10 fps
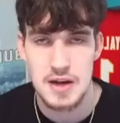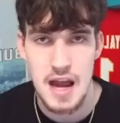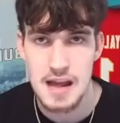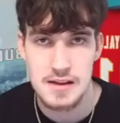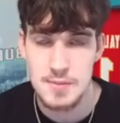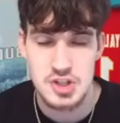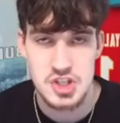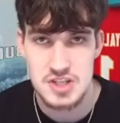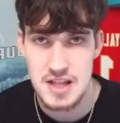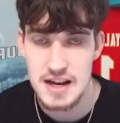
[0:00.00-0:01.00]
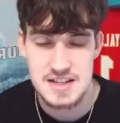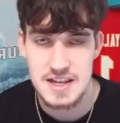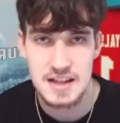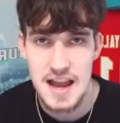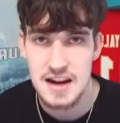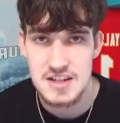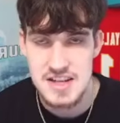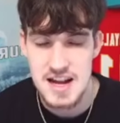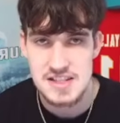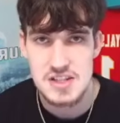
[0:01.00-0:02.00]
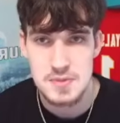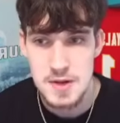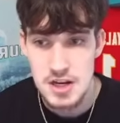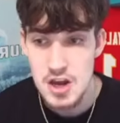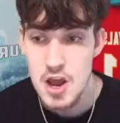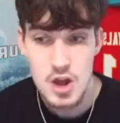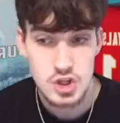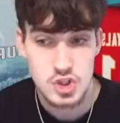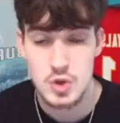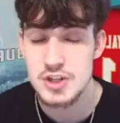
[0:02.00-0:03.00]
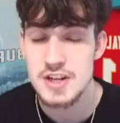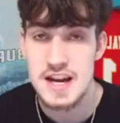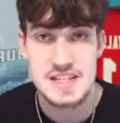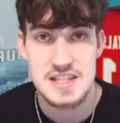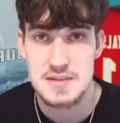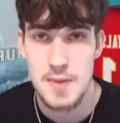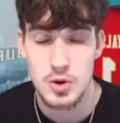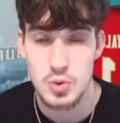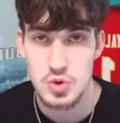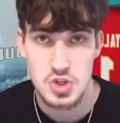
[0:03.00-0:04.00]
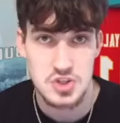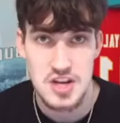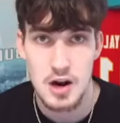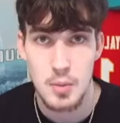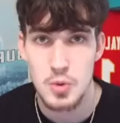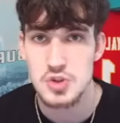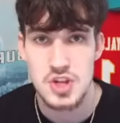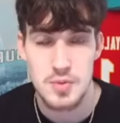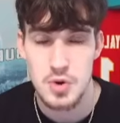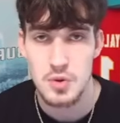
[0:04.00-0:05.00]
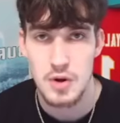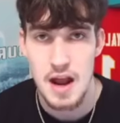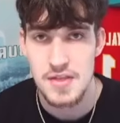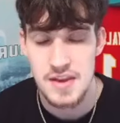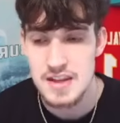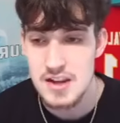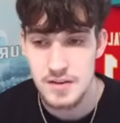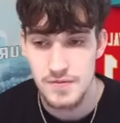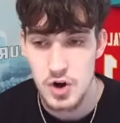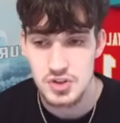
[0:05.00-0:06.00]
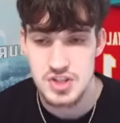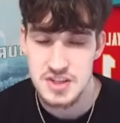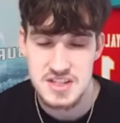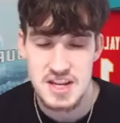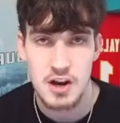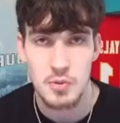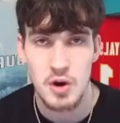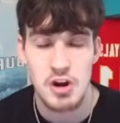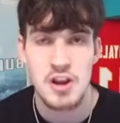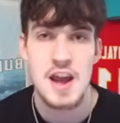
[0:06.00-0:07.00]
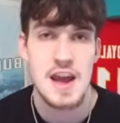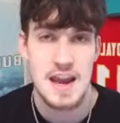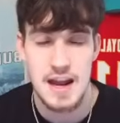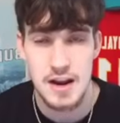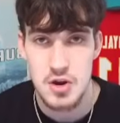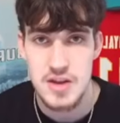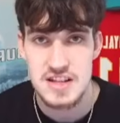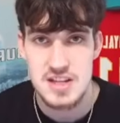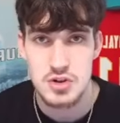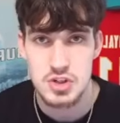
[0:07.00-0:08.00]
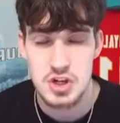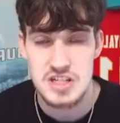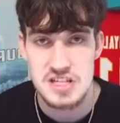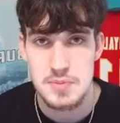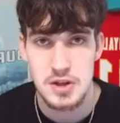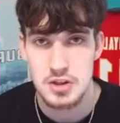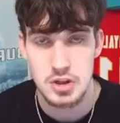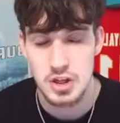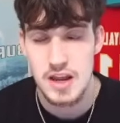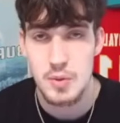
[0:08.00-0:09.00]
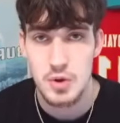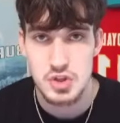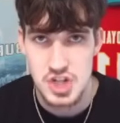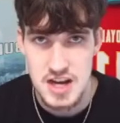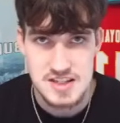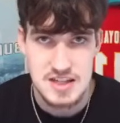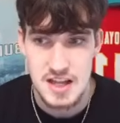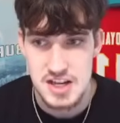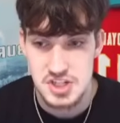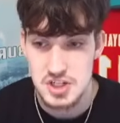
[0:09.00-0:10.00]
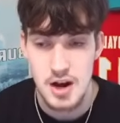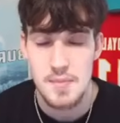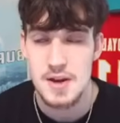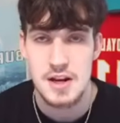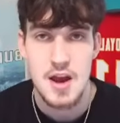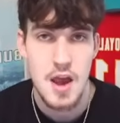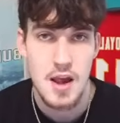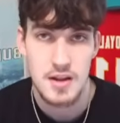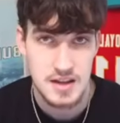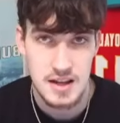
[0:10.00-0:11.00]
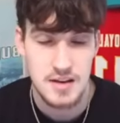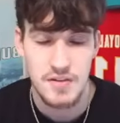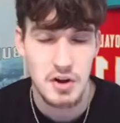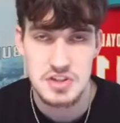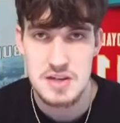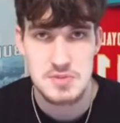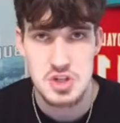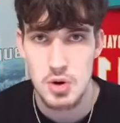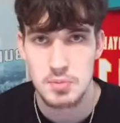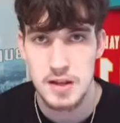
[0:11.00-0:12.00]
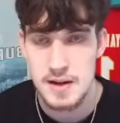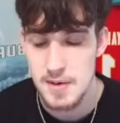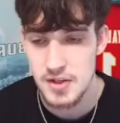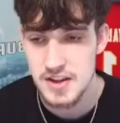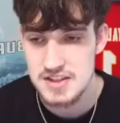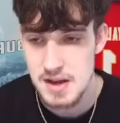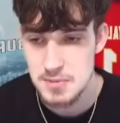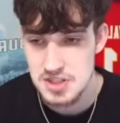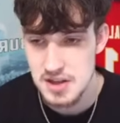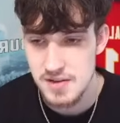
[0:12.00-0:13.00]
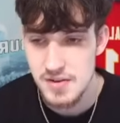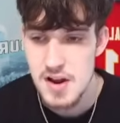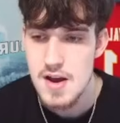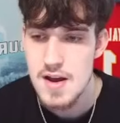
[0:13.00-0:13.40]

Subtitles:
Makai Lemon, just like I said, lack of size and speed. Jordan Tyson's medicals are terrible to the point where I think he could fall to the second round. And I know that sounds crazy, but look at Will Johnson last year. I mean, NFL teams don't play about that type of stuff.